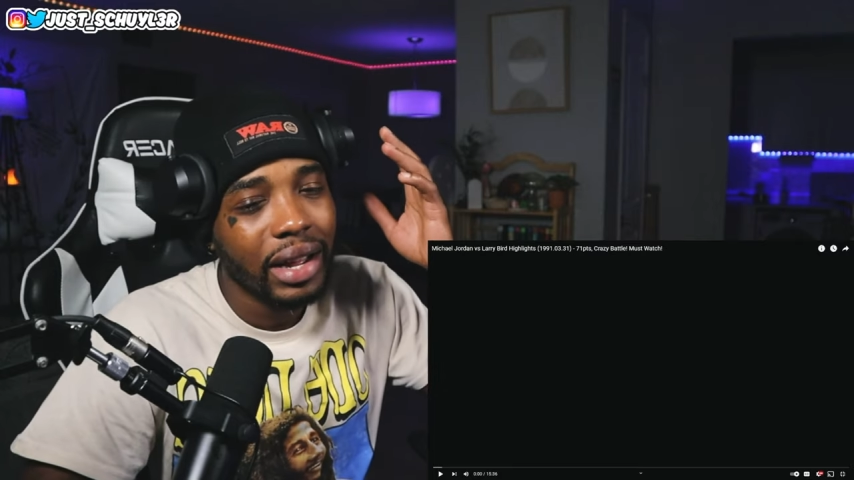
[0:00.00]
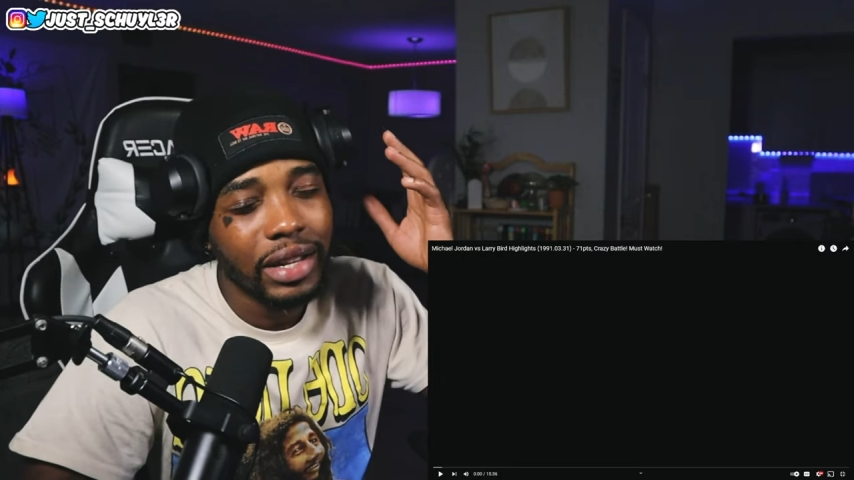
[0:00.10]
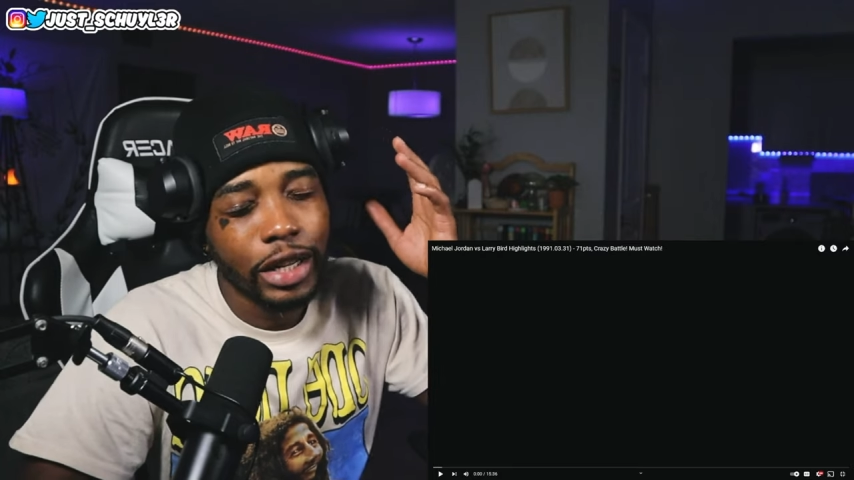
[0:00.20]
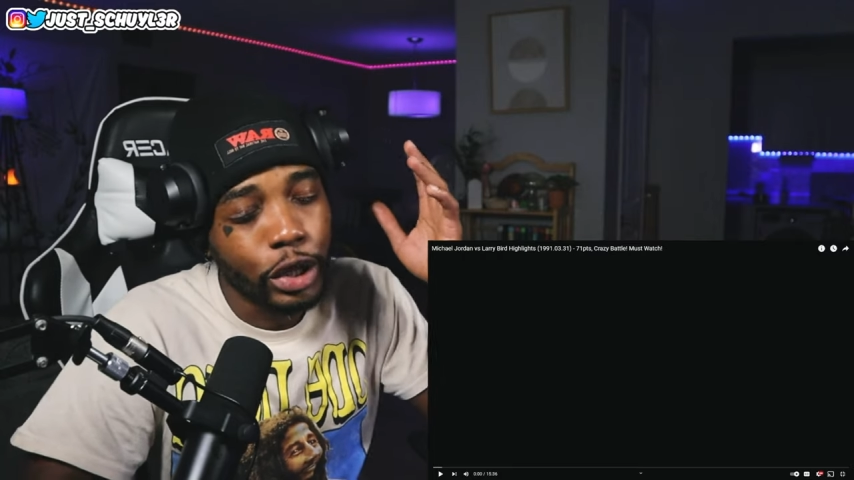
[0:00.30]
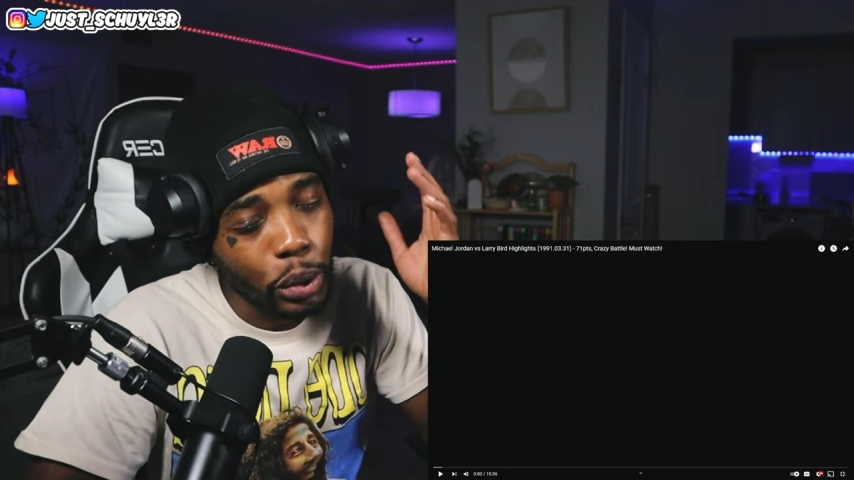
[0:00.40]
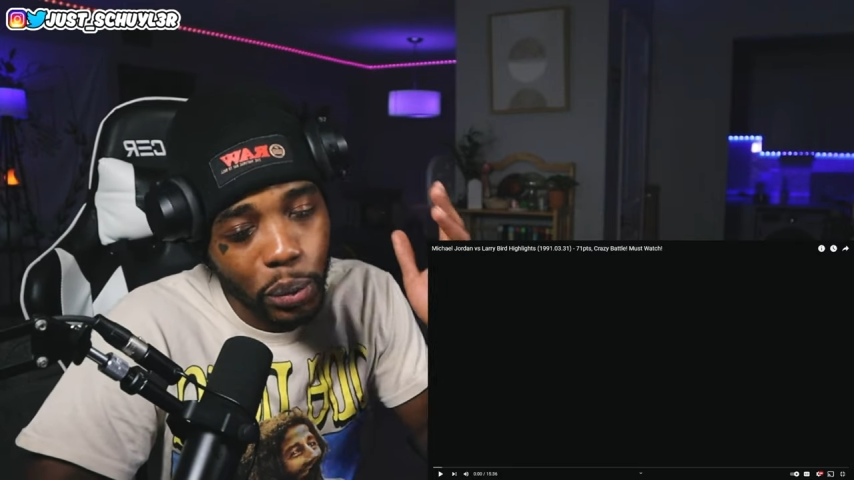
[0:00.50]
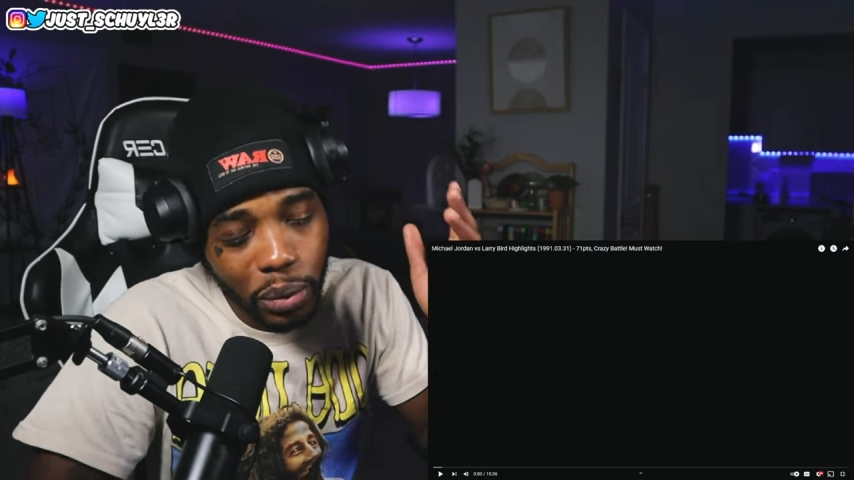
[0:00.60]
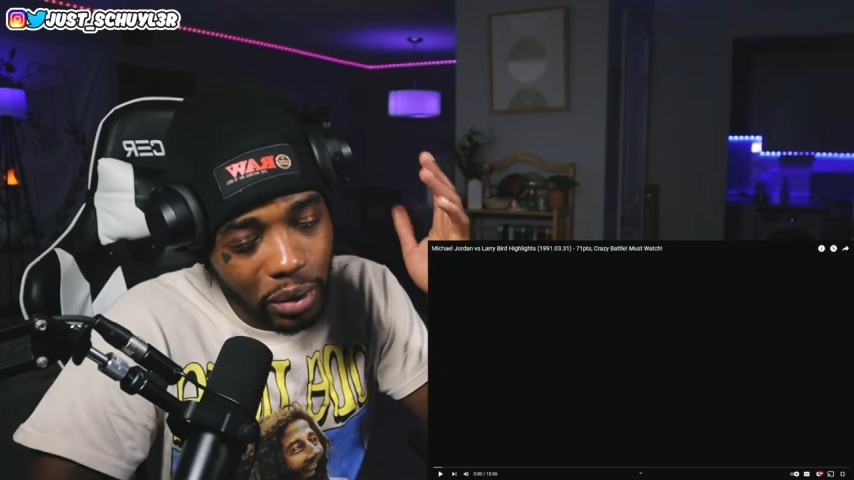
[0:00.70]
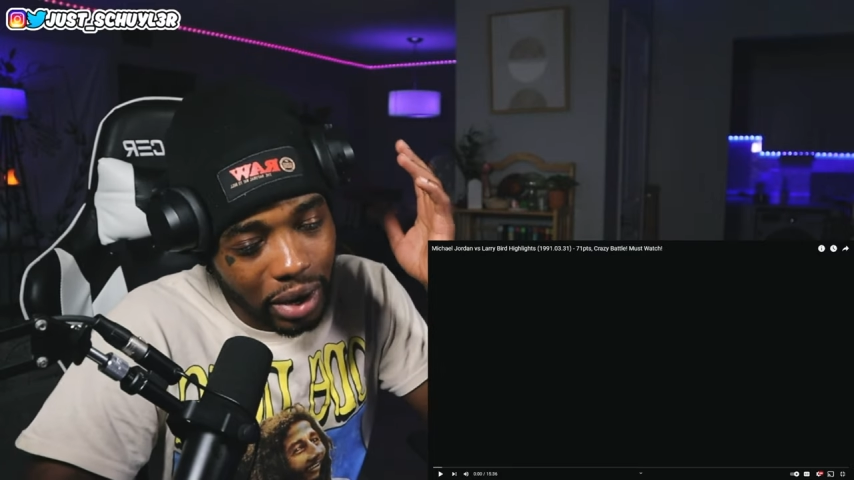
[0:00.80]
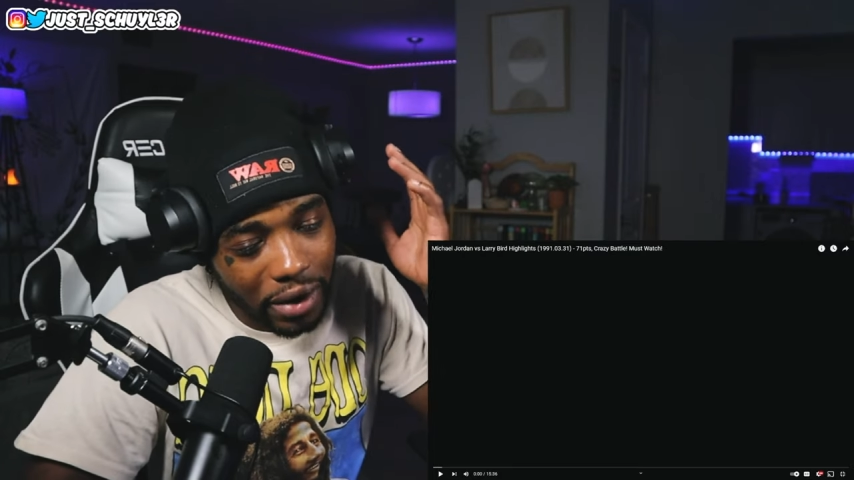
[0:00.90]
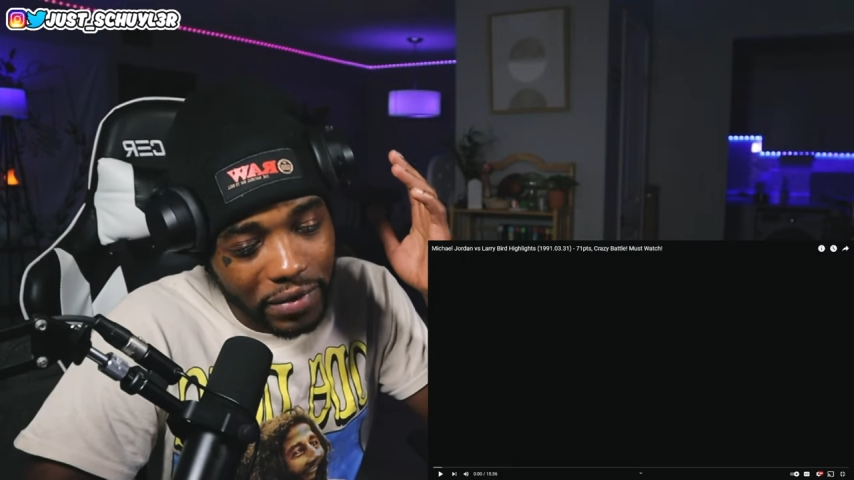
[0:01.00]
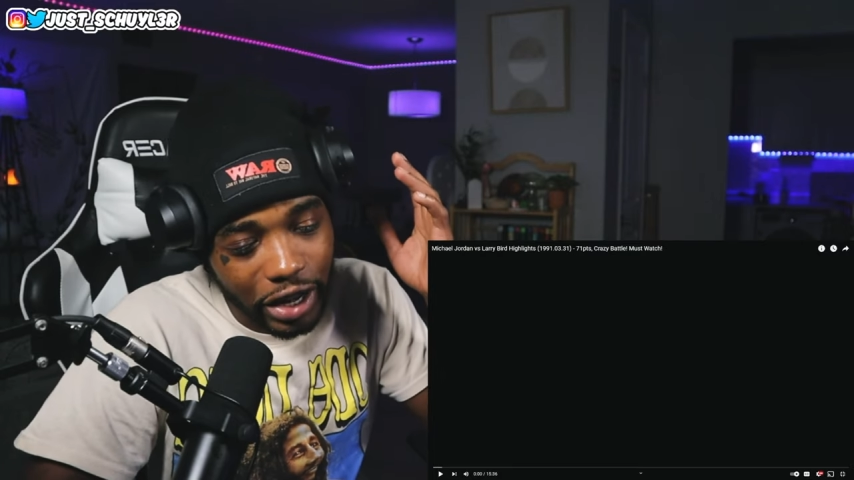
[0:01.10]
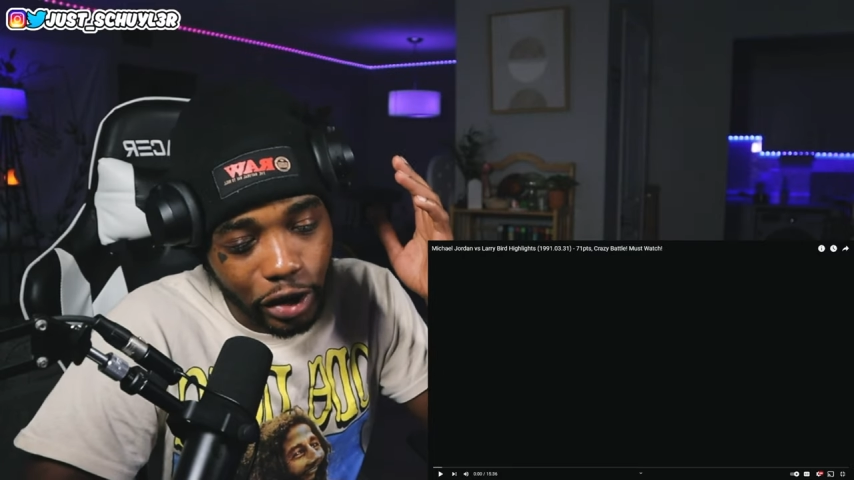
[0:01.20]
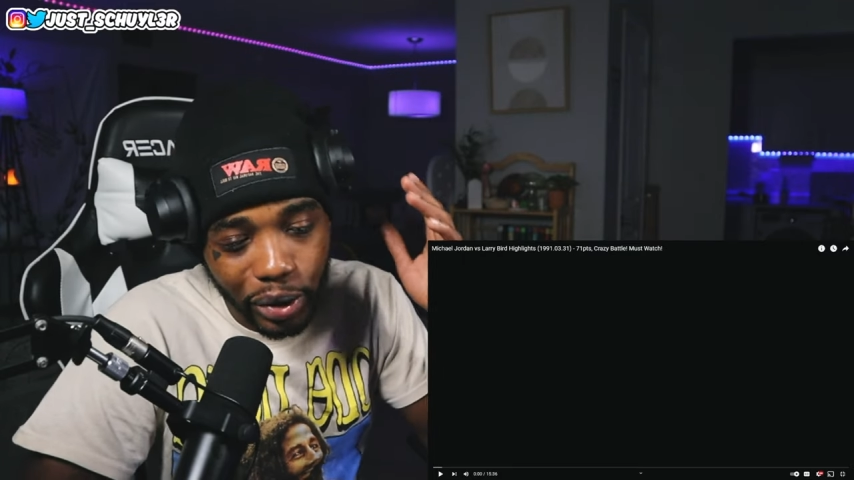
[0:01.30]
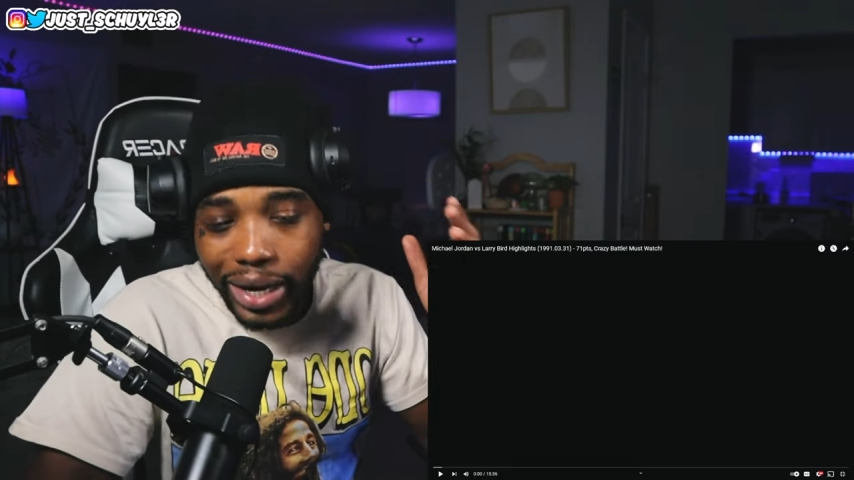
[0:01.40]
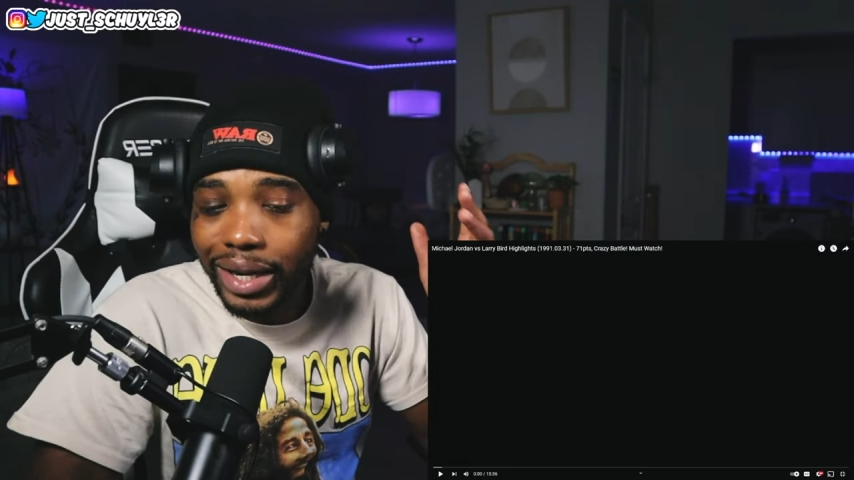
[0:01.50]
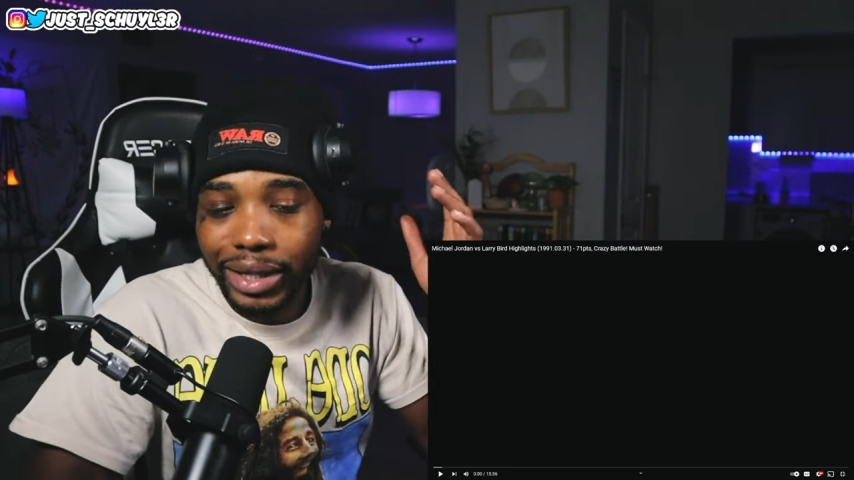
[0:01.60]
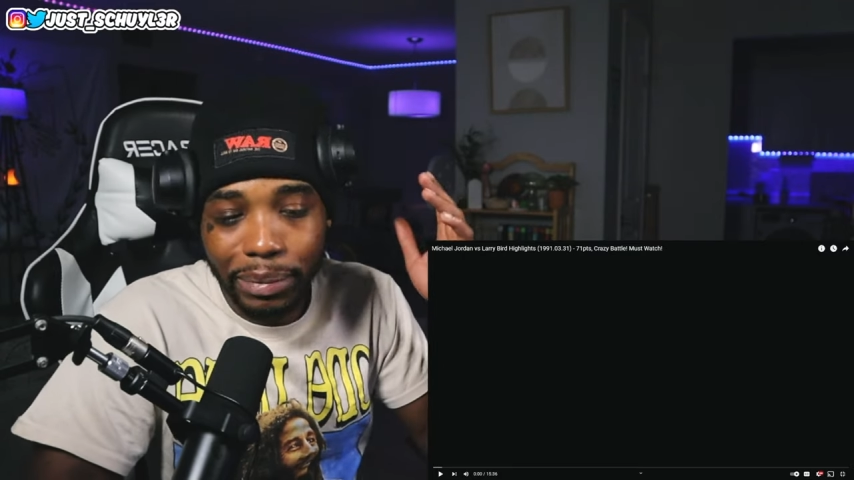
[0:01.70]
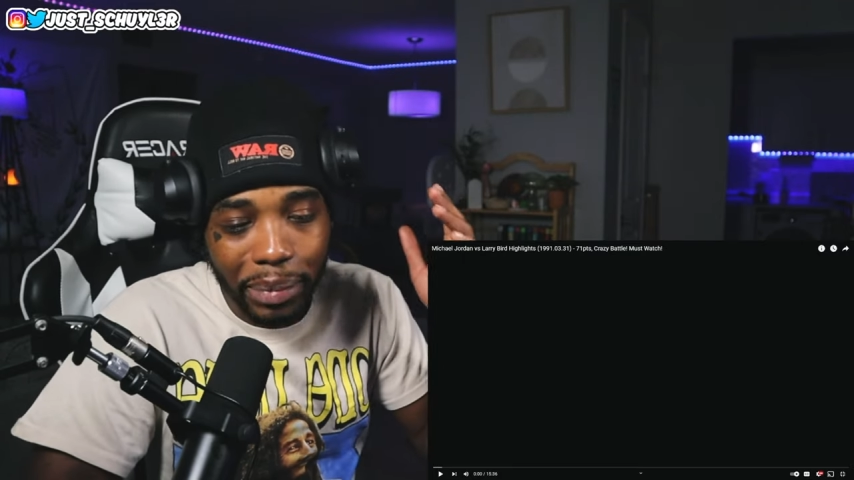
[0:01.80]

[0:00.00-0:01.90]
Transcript: the two of the greatest